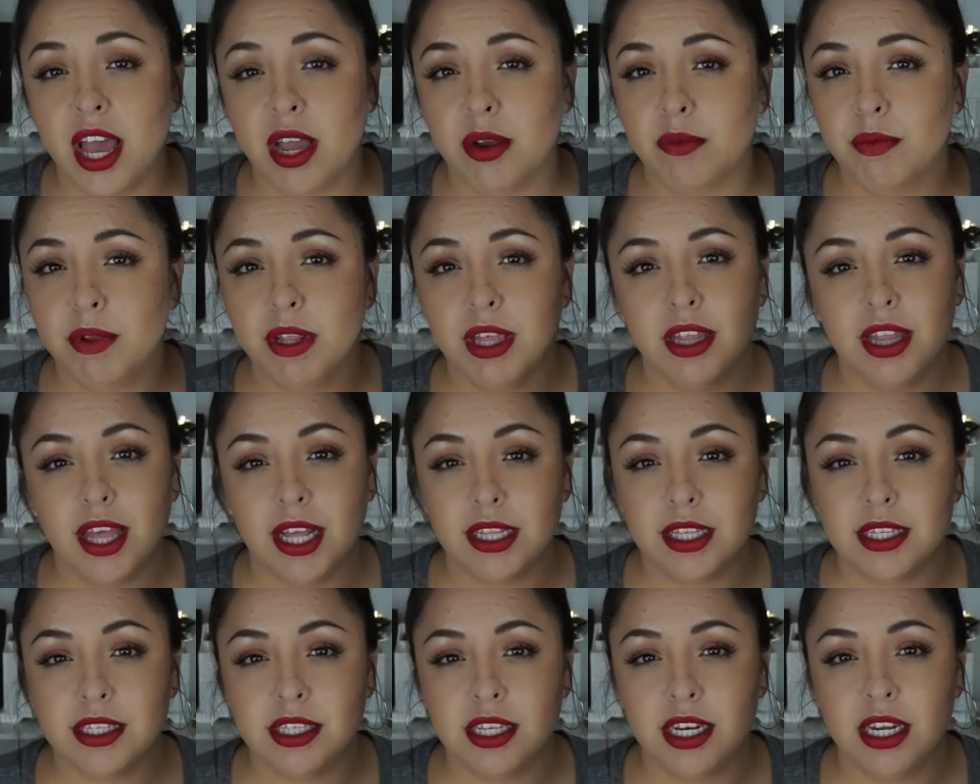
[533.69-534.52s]
I really
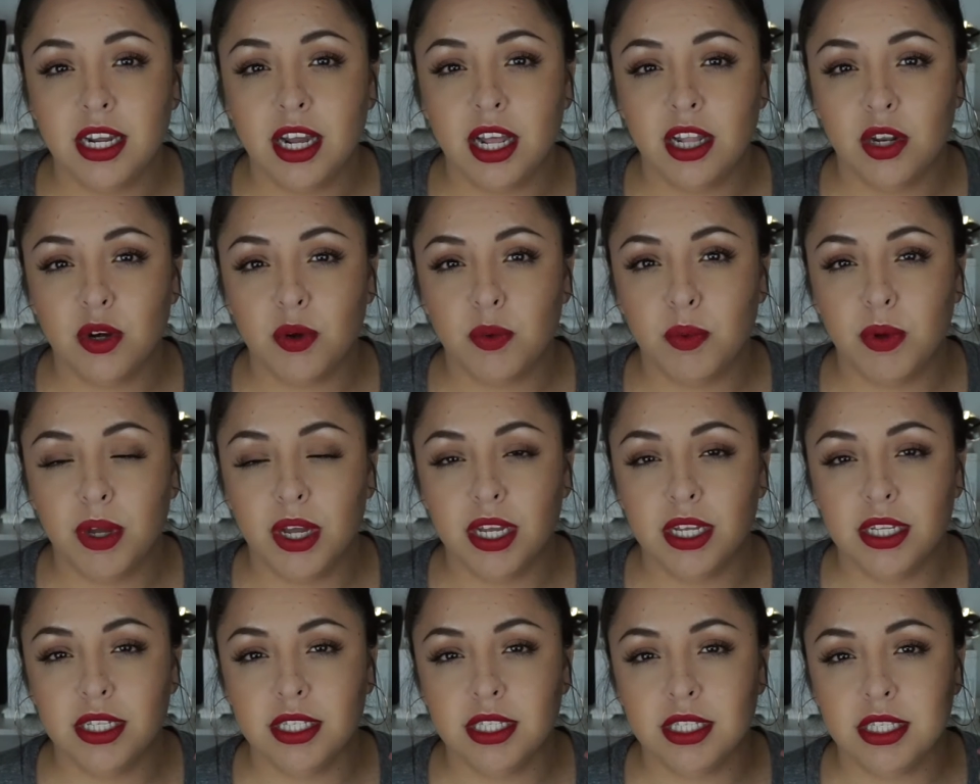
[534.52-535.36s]
like the City Color
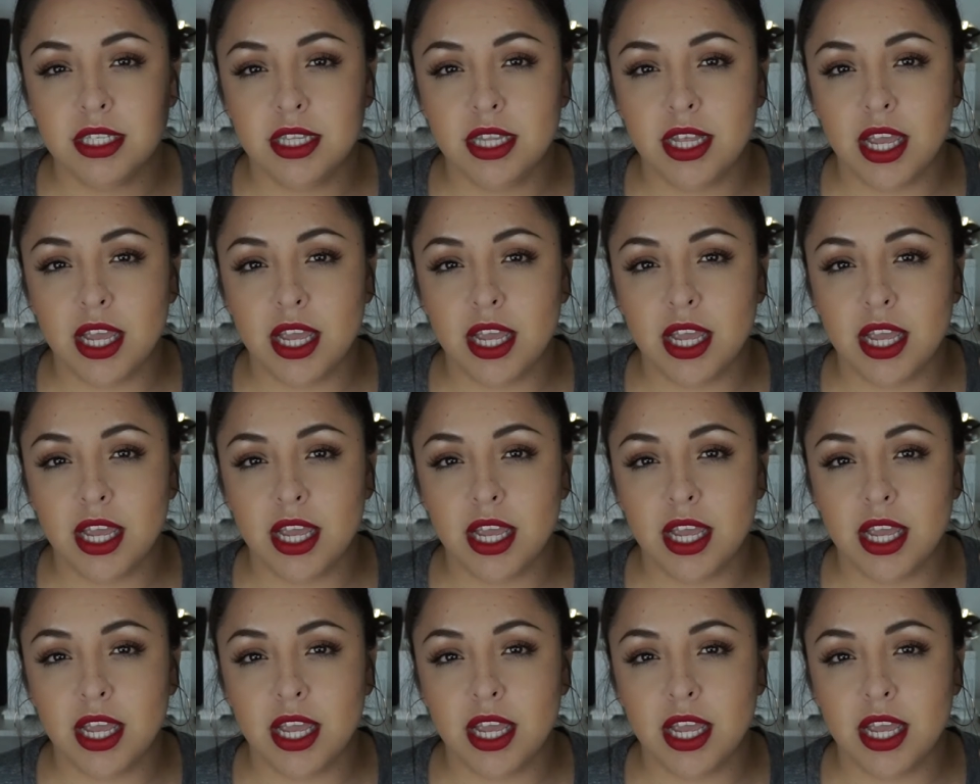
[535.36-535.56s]
ones.